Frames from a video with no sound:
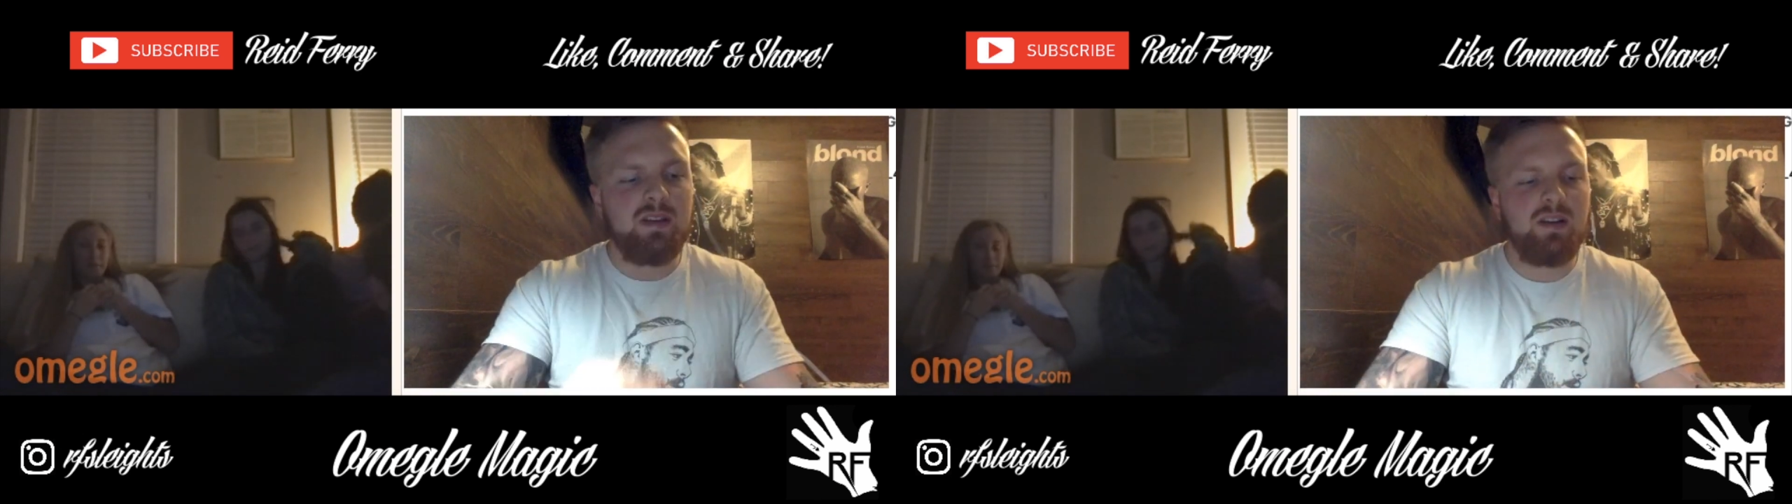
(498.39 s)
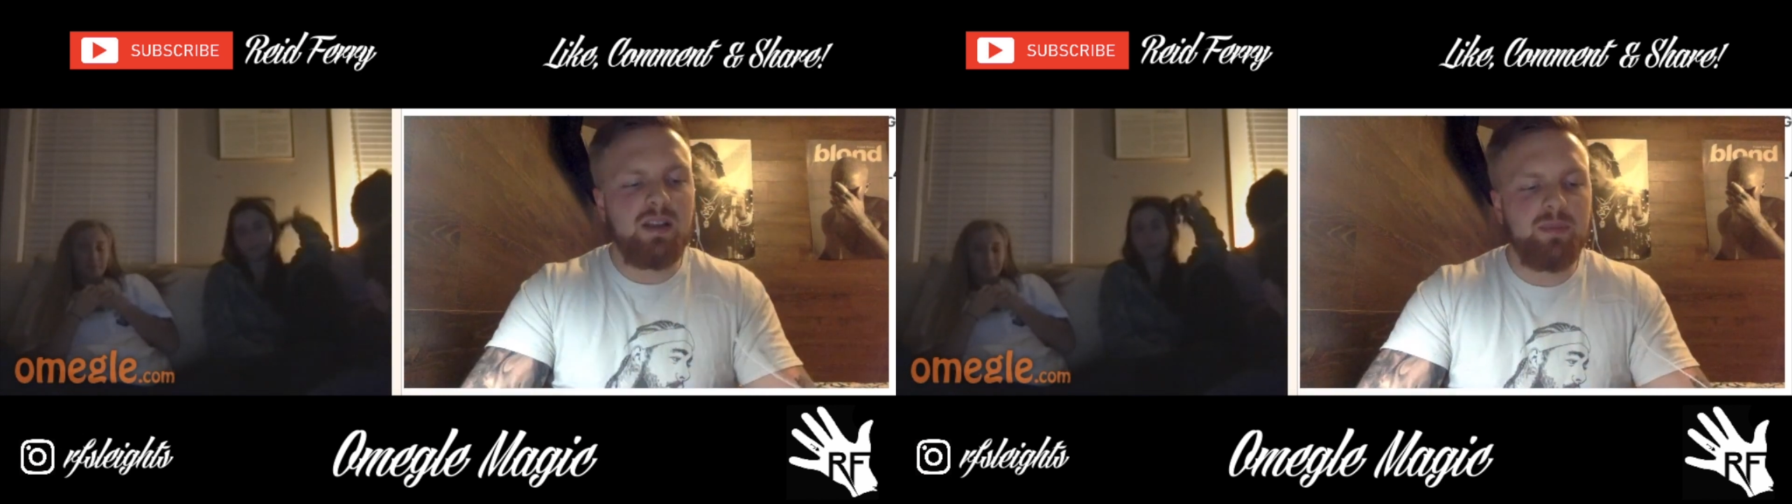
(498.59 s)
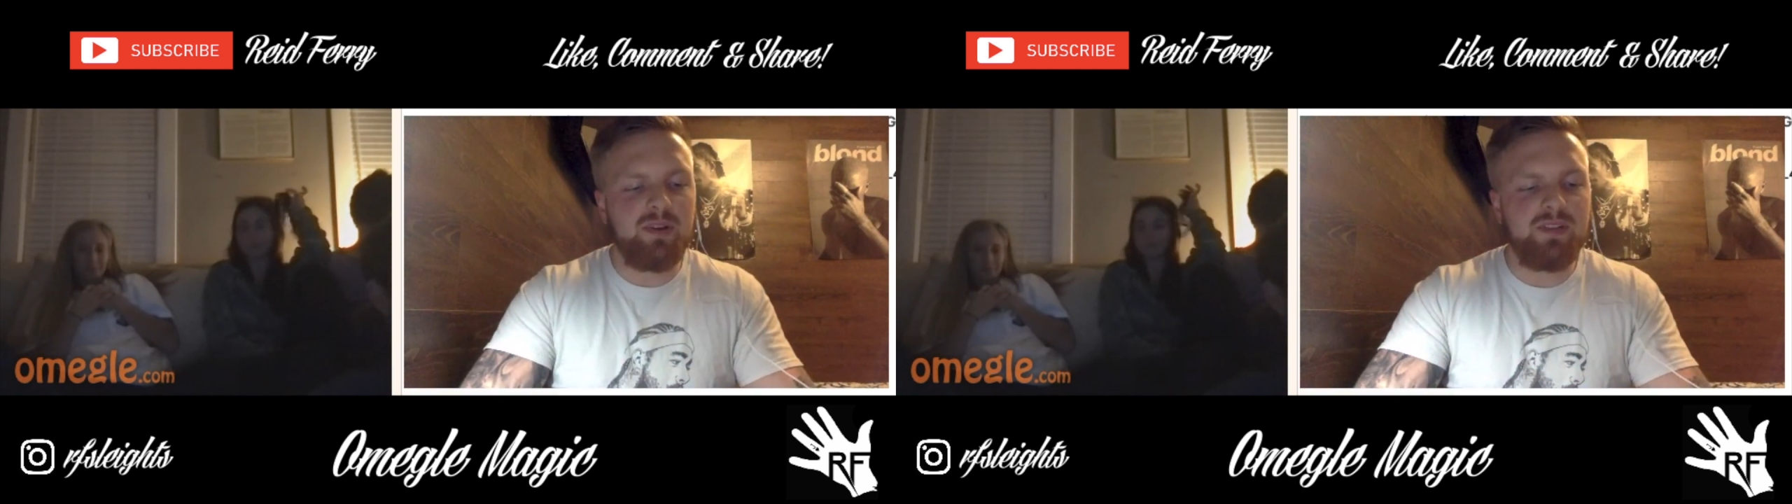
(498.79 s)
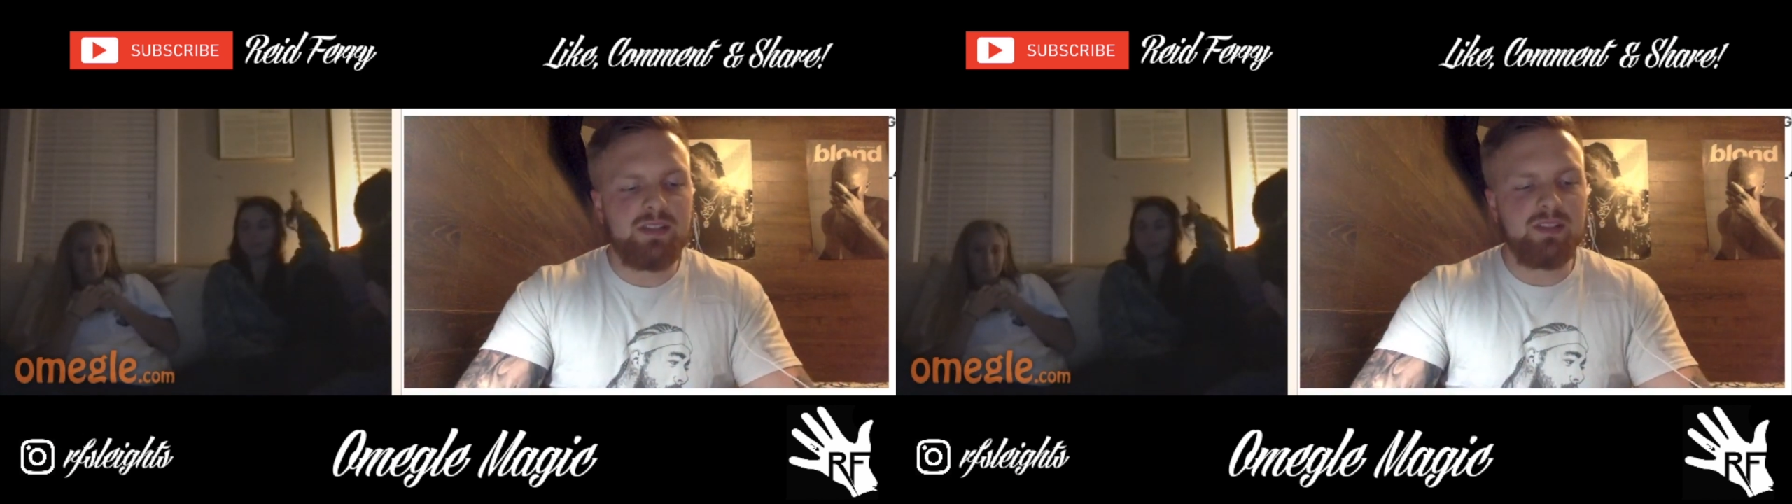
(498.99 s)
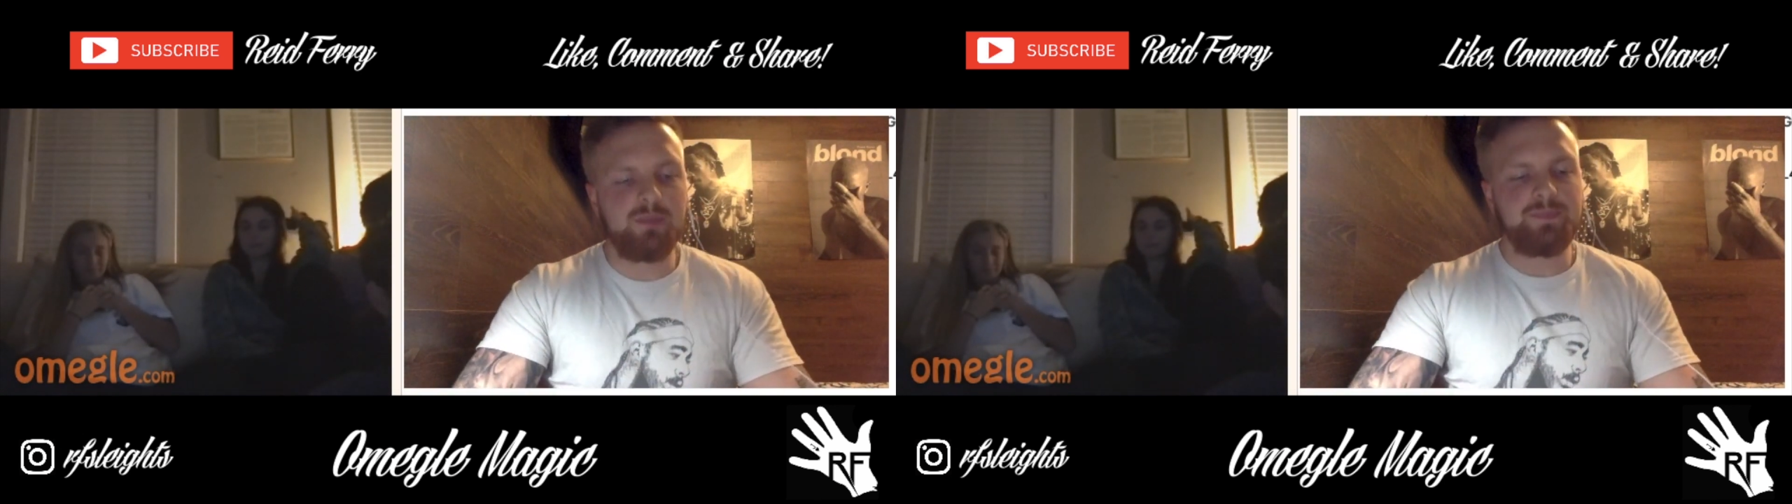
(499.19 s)
Okay, perfect.
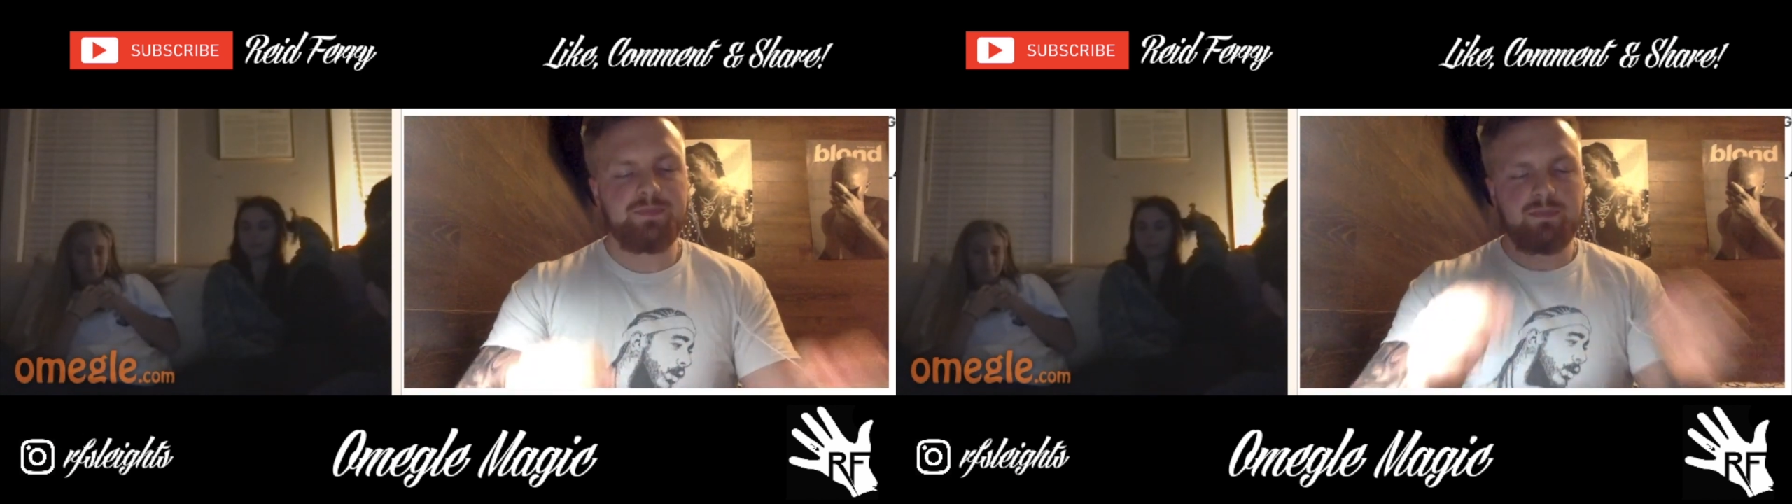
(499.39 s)
So